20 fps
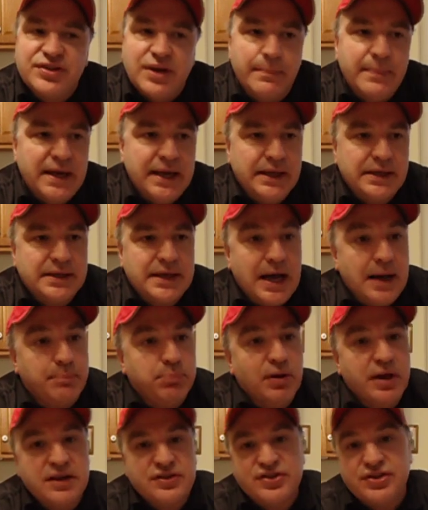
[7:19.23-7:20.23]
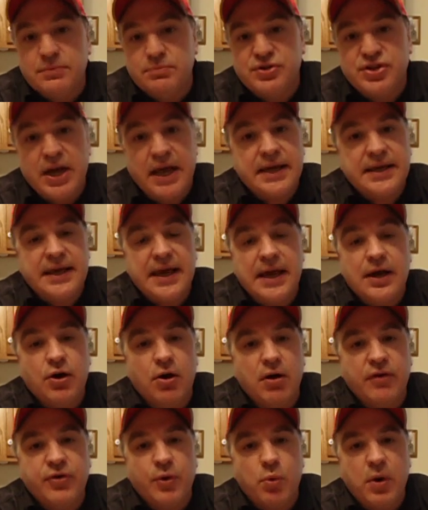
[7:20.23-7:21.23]
I mean, God bless him, J.K.
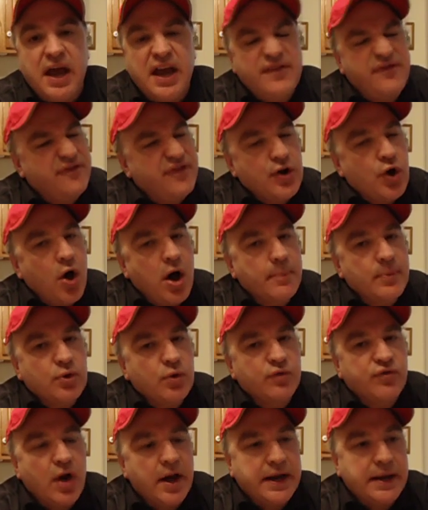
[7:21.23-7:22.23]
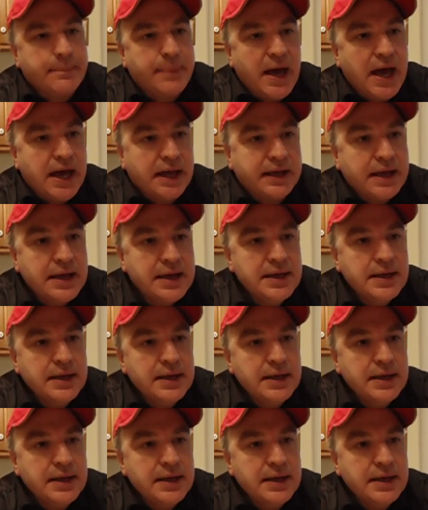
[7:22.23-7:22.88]
all the way, phenomenal running back.